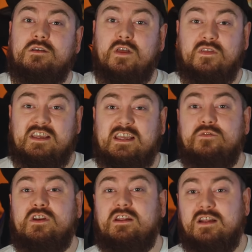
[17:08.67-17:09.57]
that they
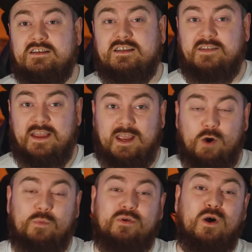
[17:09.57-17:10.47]
even enlisted the
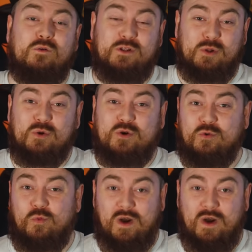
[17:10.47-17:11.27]
help of a local